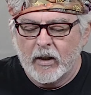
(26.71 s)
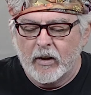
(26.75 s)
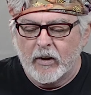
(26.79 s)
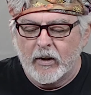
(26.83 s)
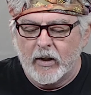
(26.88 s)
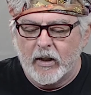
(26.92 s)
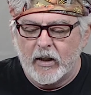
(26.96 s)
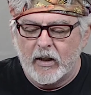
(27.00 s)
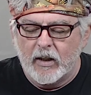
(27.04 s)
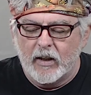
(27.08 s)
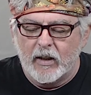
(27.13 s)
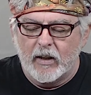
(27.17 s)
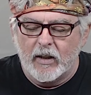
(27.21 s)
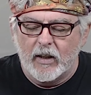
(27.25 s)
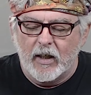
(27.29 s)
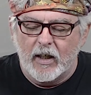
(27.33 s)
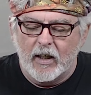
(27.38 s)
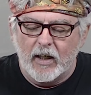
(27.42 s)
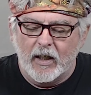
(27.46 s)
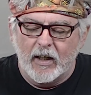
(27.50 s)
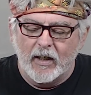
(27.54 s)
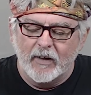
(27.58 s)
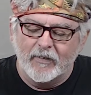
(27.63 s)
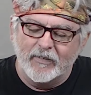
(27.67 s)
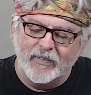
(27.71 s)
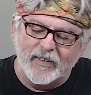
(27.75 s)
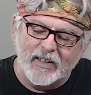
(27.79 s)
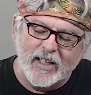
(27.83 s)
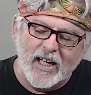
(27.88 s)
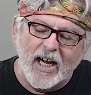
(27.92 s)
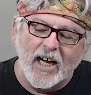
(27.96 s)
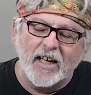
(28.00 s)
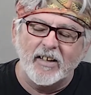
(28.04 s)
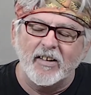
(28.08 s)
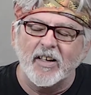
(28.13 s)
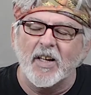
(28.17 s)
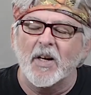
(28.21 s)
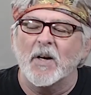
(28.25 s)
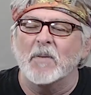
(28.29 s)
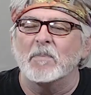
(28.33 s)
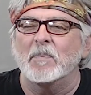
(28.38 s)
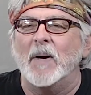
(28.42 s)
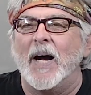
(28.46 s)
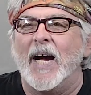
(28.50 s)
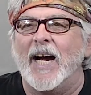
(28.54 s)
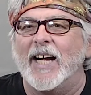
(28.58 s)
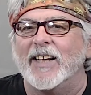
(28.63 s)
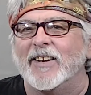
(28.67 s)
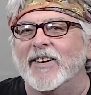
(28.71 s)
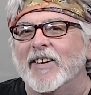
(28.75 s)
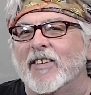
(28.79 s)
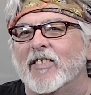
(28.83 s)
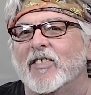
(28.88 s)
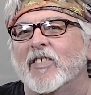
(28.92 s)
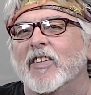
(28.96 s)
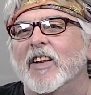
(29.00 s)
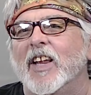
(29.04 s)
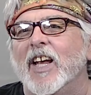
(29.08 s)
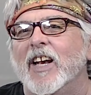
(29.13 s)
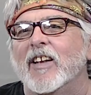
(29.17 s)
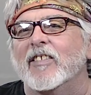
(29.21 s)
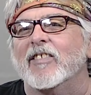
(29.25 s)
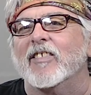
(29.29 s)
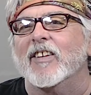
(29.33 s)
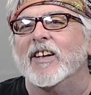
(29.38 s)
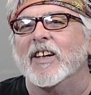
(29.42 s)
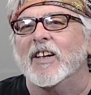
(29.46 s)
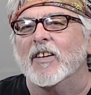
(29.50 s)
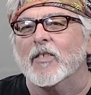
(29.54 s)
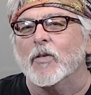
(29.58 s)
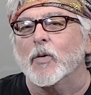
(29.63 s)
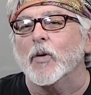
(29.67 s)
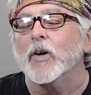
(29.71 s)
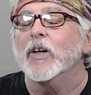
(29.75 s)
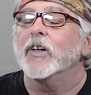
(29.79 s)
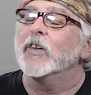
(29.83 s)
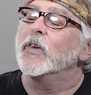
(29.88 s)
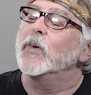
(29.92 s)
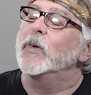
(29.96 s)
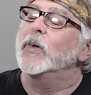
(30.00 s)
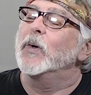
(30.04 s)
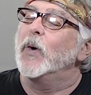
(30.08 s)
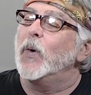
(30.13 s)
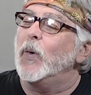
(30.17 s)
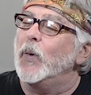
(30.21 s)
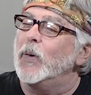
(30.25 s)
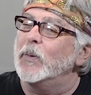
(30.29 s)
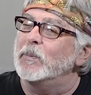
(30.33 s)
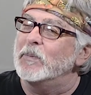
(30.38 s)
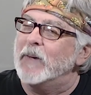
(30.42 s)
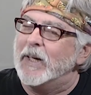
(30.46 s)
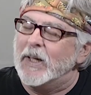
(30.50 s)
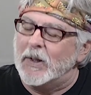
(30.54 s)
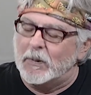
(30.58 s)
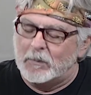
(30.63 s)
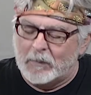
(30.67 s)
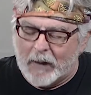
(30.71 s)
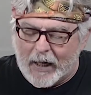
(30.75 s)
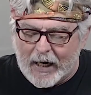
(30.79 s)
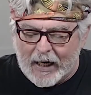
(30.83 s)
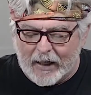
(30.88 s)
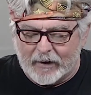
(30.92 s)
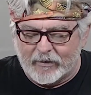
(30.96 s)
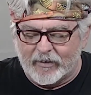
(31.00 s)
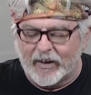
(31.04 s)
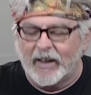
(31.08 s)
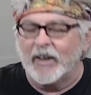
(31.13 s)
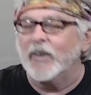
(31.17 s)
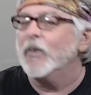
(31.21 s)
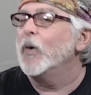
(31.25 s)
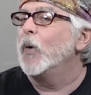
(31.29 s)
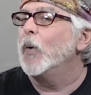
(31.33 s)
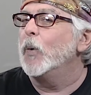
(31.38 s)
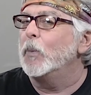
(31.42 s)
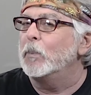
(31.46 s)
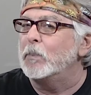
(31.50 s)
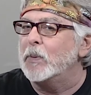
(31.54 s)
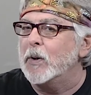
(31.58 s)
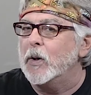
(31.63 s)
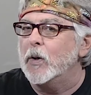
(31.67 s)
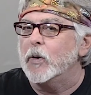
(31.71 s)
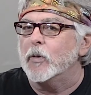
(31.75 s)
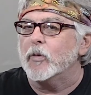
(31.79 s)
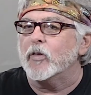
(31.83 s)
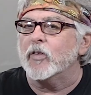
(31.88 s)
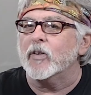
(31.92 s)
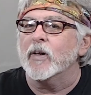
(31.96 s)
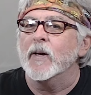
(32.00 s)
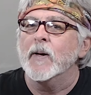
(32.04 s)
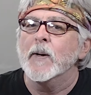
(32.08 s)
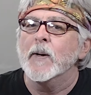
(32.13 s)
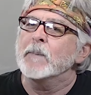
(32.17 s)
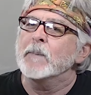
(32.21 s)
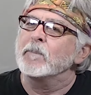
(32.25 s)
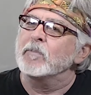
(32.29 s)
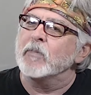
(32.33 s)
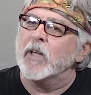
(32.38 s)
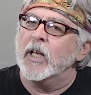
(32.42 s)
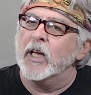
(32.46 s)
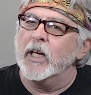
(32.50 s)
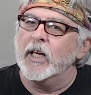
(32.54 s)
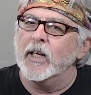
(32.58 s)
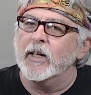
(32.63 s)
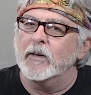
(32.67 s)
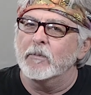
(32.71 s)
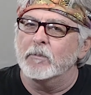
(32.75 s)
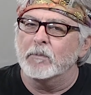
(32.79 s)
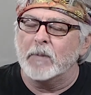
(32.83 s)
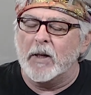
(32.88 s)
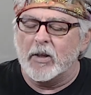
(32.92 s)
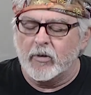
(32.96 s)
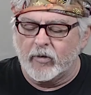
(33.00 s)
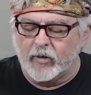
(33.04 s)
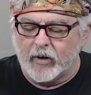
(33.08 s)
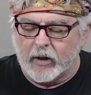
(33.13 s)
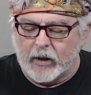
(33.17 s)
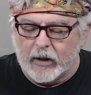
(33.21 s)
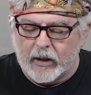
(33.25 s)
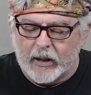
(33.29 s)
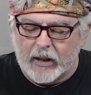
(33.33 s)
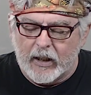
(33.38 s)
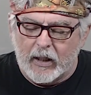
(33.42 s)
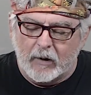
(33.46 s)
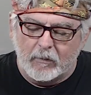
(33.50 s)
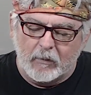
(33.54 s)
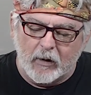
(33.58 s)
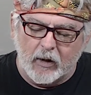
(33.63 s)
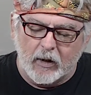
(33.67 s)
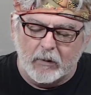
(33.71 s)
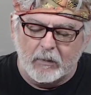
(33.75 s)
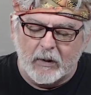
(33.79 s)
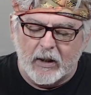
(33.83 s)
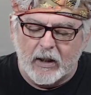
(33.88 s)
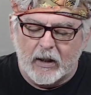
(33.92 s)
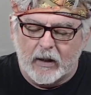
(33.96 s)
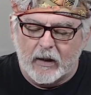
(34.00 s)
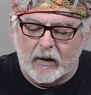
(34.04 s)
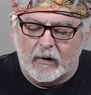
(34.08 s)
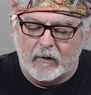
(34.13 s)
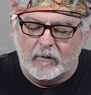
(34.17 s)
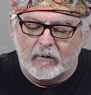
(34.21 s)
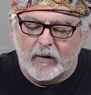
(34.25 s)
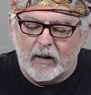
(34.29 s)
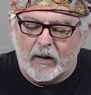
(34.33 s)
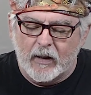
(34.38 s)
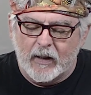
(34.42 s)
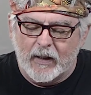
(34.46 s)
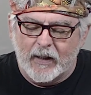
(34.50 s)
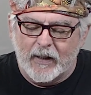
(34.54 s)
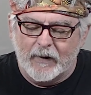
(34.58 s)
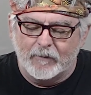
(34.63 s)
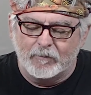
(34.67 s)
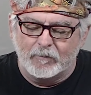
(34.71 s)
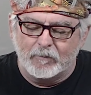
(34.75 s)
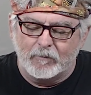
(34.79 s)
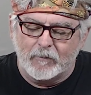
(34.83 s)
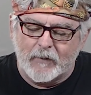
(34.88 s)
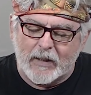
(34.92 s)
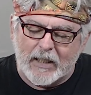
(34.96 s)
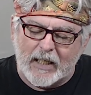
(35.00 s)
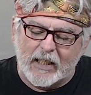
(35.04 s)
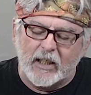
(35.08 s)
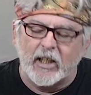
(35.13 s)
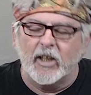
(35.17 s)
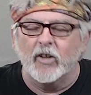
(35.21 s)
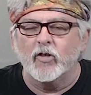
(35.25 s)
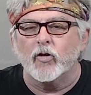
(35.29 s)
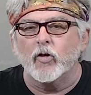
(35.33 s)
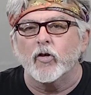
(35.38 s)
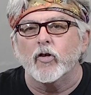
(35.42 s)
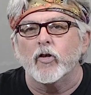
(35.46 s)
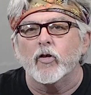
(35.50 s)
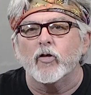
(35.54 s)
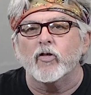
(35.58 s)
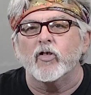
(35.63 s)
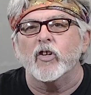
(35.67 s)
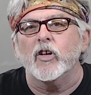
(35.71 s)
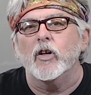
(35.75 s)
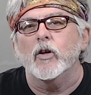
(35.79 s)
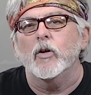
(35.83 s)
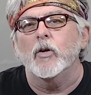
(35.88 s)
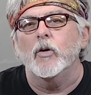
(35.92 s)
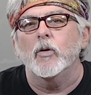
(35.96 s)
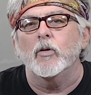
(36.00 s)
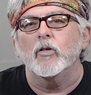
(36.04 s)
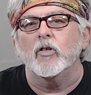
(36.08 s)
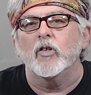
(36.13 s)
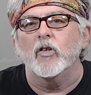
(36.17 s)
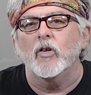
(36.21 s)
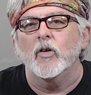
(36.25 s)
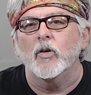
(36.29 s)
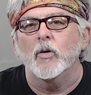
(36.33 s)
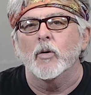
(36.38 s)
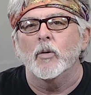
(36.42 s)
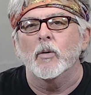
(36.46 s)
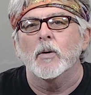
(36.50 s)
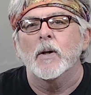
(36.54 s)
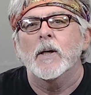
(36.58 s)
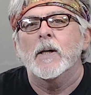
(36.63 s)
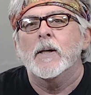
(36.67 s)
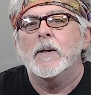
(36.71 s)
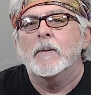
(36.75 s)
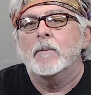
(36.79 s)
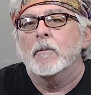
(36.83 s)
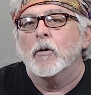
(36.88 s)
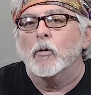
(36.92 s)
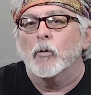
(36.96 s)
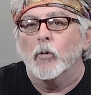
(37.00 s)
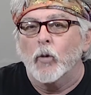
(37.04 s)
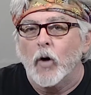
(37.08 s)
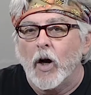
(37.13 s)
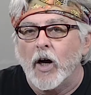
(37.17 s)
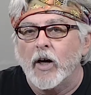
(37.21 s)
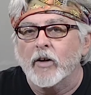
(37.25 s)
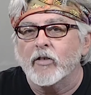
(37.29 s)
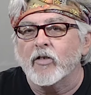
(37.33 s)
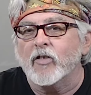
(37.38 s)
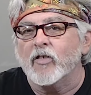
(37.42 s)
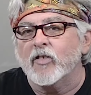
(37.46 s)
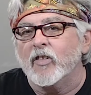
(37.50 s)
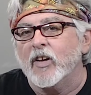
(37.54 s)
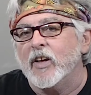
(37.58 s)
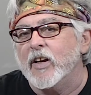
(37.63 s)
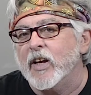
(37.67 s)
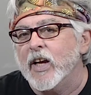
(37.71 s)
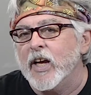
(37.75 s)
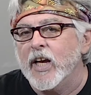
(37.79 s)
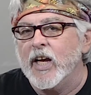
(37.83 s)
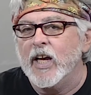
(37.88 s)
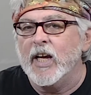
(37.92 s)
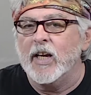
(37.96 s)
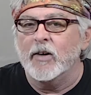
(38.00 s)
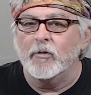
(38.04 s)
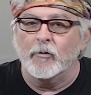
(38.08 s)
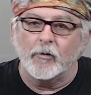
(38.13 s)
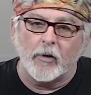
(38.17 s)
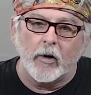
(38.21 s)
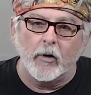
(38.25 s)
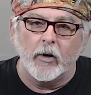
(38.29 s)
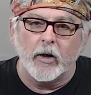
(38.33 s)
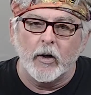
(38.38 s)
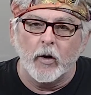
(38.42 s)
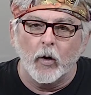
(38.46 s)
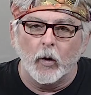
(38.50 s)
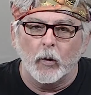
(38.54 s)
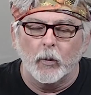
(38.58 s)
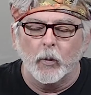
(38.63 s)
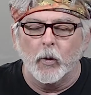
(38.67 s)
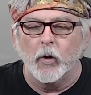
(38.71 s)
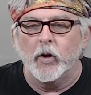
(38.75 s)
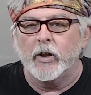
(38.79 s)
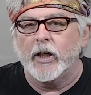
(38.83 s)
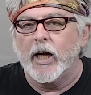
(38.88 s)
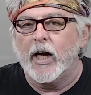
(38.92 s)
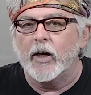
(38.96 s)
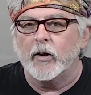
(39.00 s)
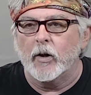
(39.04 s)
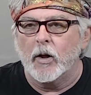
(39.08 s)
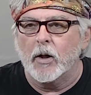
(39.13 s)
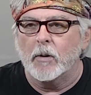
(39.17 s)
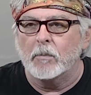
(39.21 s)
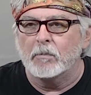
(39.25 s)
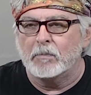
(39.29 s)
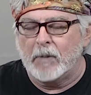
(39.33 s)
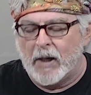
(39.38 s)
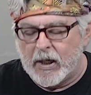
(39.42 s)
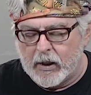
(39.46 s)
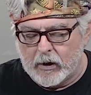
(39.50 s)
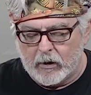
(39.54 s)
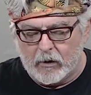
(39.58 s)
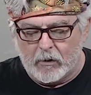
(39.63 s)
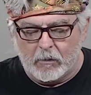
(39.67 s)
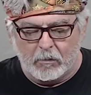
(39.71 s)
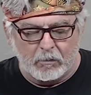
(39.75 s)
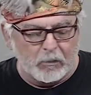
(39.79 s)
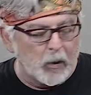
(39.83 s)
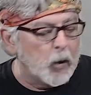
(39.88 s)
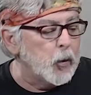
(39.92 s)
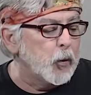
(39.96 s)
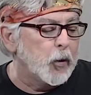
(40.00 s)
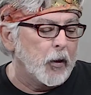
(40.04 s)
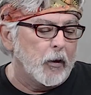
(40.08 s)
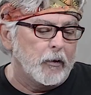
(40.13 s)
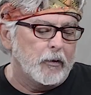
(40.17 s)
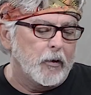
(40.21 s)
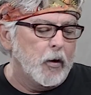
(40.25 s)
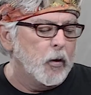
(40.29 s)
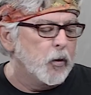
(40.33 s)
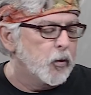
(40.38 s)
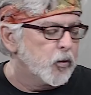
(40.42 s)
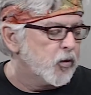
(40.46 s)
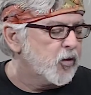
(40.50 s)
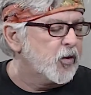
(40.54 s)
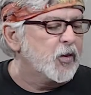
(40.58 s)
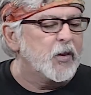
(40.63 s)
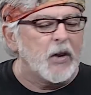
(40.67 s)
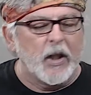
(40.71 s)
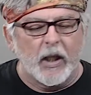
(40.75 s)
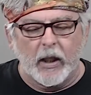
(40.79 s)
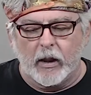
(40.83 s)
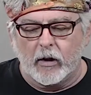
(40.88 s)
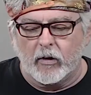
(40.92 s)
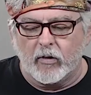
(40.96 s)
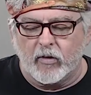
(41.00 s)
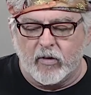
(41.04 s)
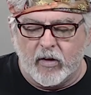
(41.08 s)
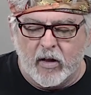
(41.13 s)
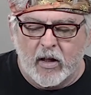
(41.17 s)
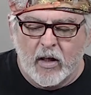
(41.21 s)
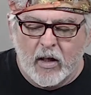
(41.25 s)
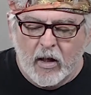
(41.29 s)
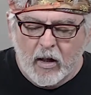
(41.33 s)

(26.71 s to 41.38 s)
the idea behind this lesson is we're going to do an old mailbox on an old post. And basically, I'm going to be kind of introducing you to rust and very old wood, how to paint both of those things.